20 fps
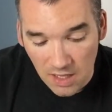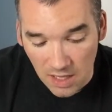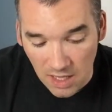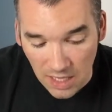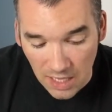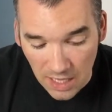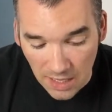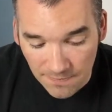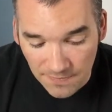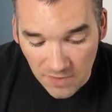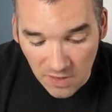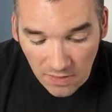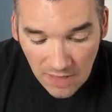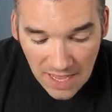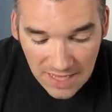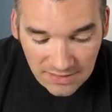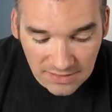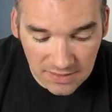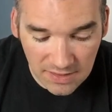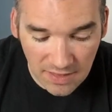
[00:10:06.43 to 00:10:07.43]
The
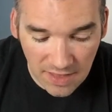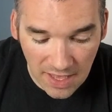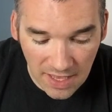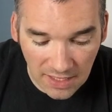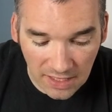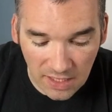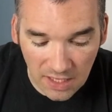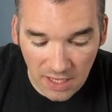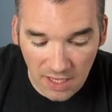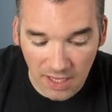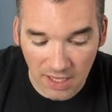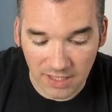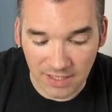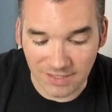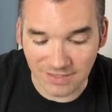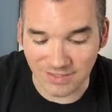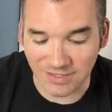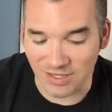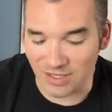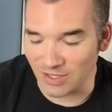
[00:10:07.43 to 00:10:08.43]
last thing
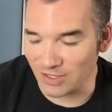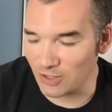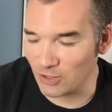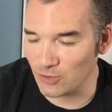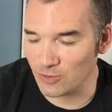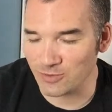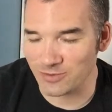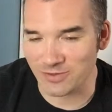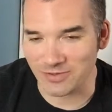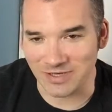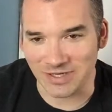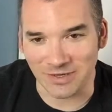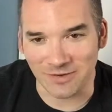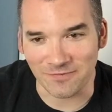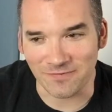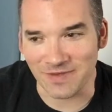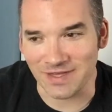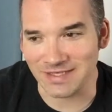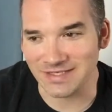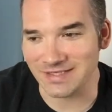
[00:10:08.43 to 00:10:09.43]
is the user
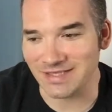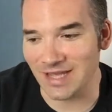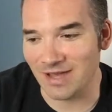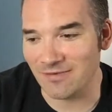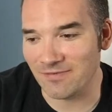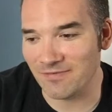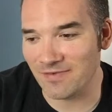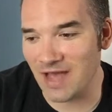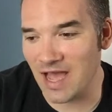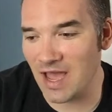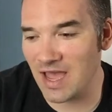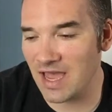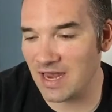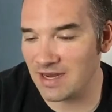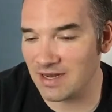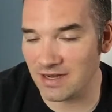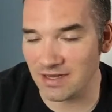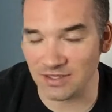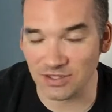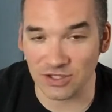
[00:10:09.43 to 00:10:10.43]
interface stuff. I had
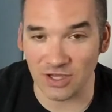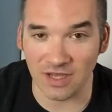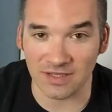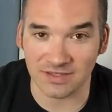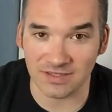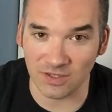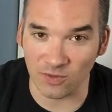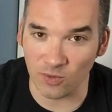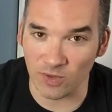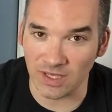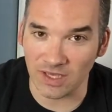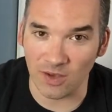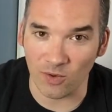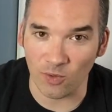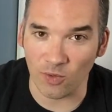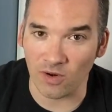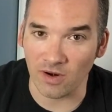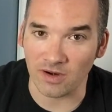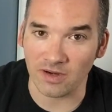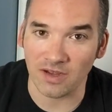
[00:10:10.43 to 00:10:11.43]
an exhausting week
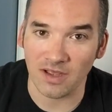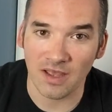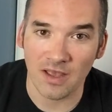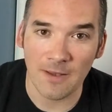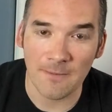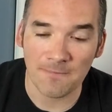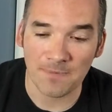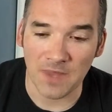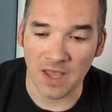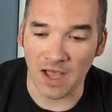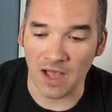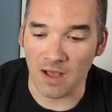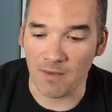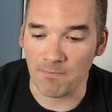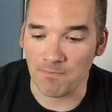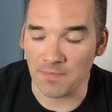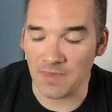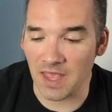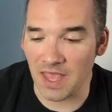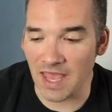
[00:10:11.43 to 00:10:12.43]
at work,
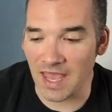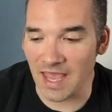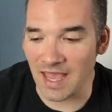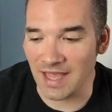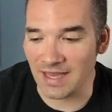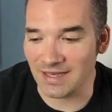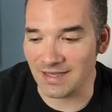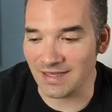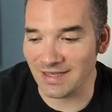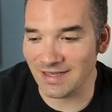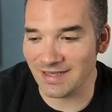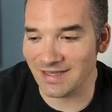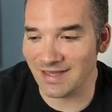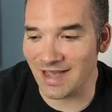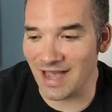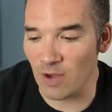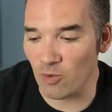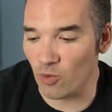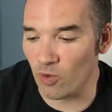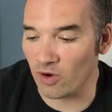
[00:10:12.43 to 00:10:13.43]
and
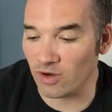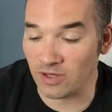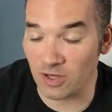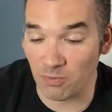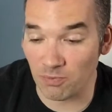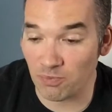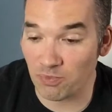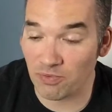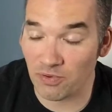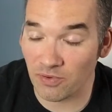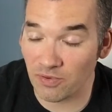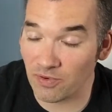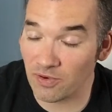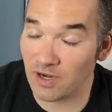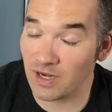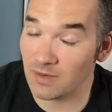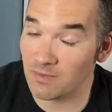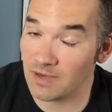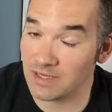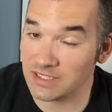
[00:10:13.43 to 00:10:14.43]
I worked
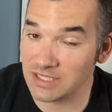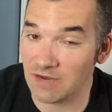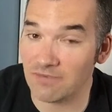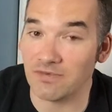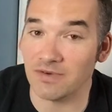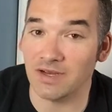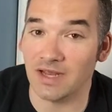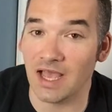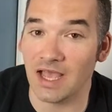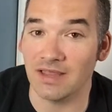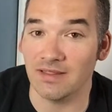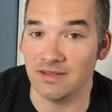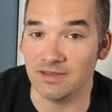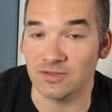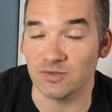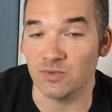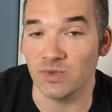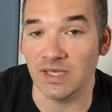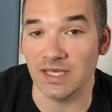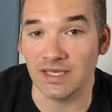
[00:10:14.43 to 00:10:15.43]
pretty much every night
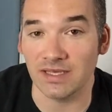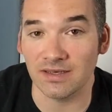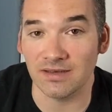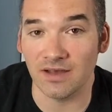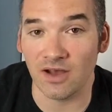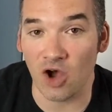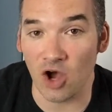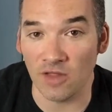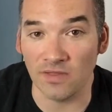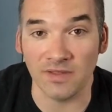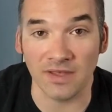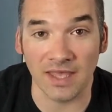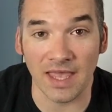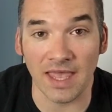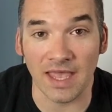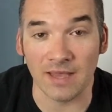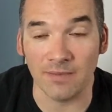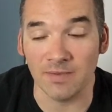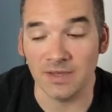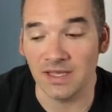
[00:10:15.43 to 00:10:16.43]
this week on the
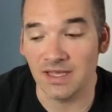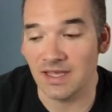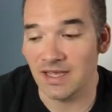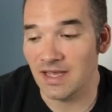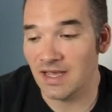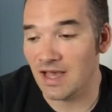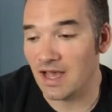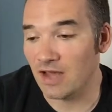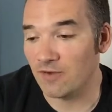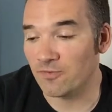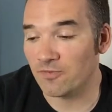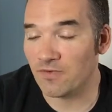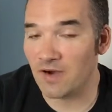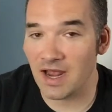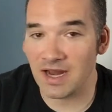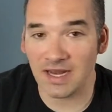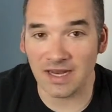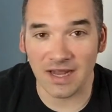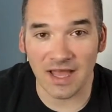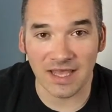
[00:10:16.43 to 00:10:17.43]
game. And
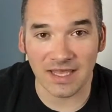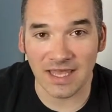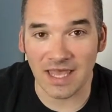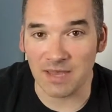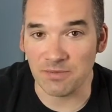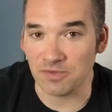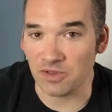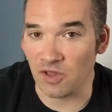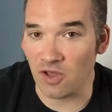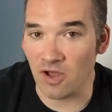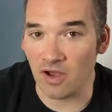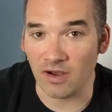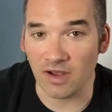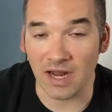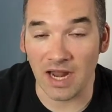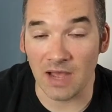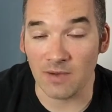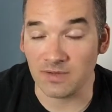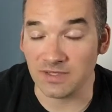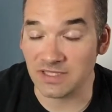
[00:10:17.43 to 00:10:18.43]
Friday night came along,
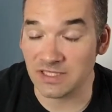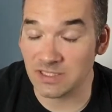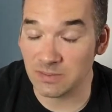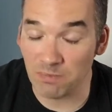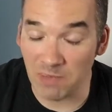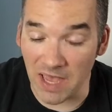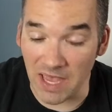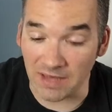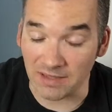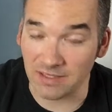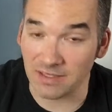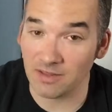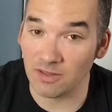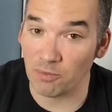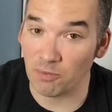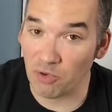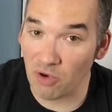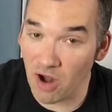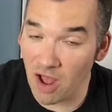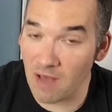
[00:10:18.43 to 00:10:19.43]
and I was spent. The
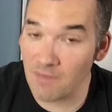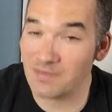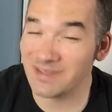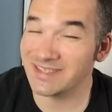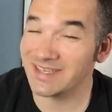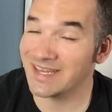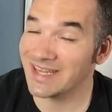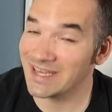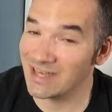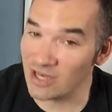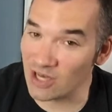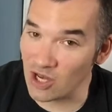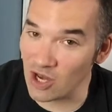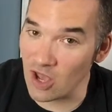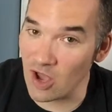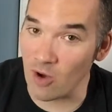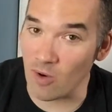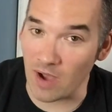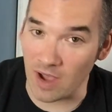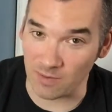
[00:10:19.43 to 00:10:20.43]
problem is I didn't
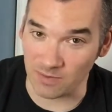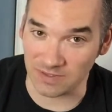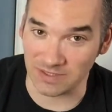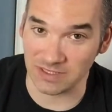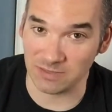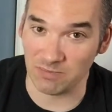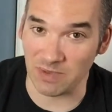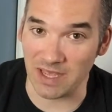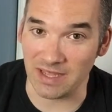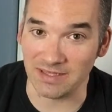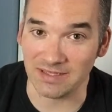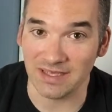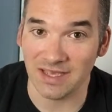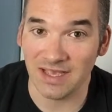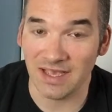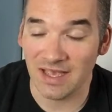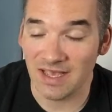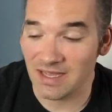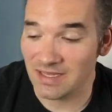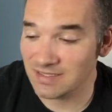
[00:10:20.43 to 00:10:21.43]
know I was spent.
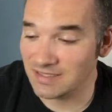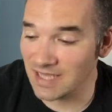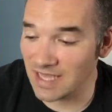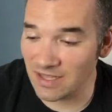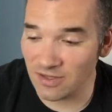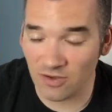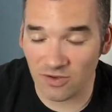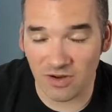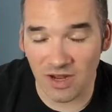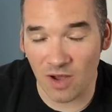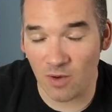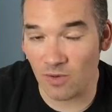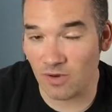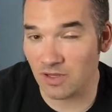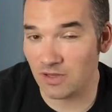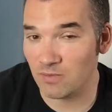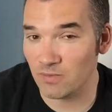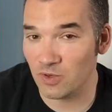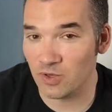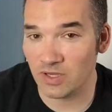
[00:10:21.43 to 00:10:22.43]
Daniel and I were
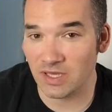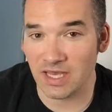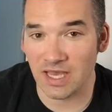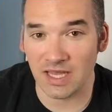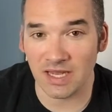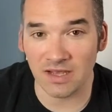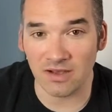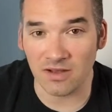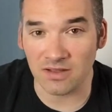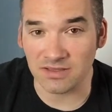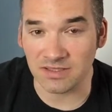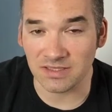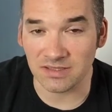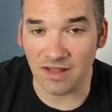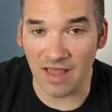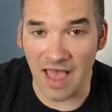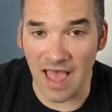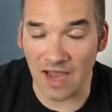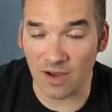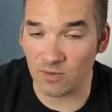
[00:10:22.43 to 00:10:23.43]
communicating on
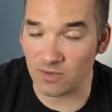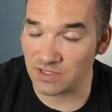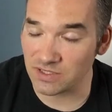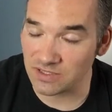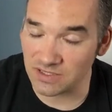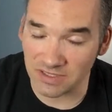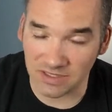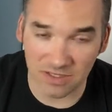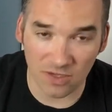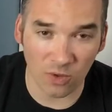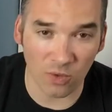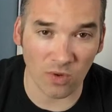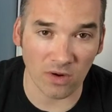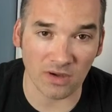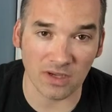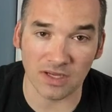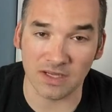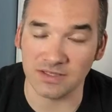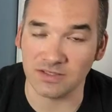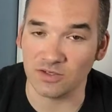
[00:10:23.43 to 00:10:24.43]
Slack, which is still
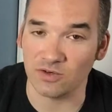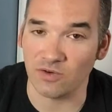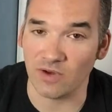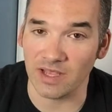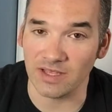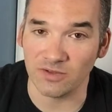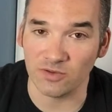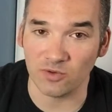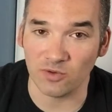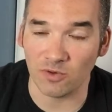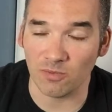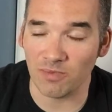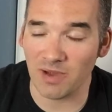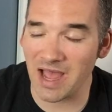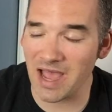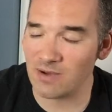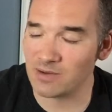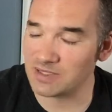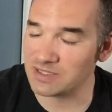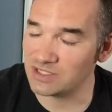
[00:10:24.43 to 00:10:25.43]
working as a great tool, but
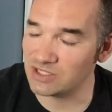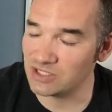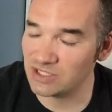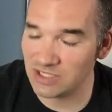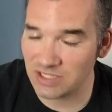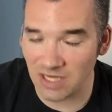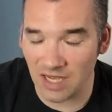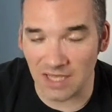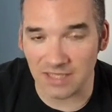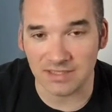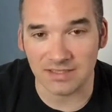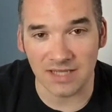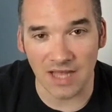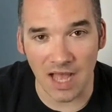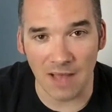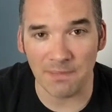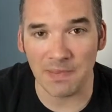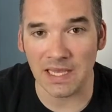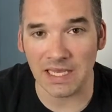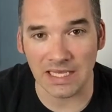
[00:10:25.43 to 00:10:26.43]
I was just
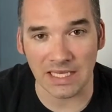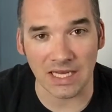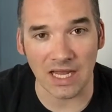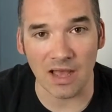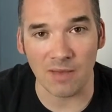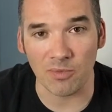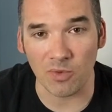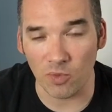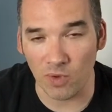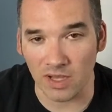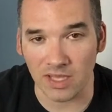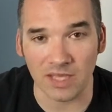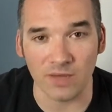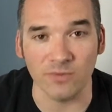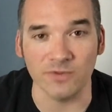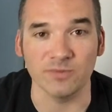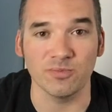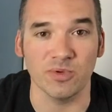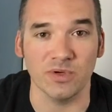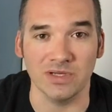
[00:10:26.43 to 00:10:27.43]
not picking up what he
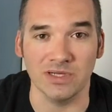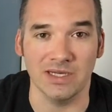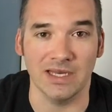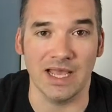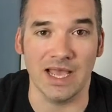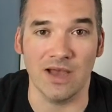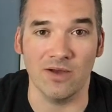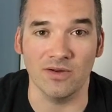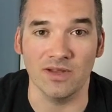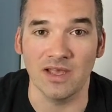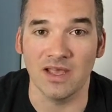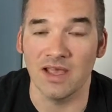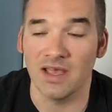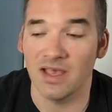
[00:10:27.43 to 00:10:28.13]
was putting down.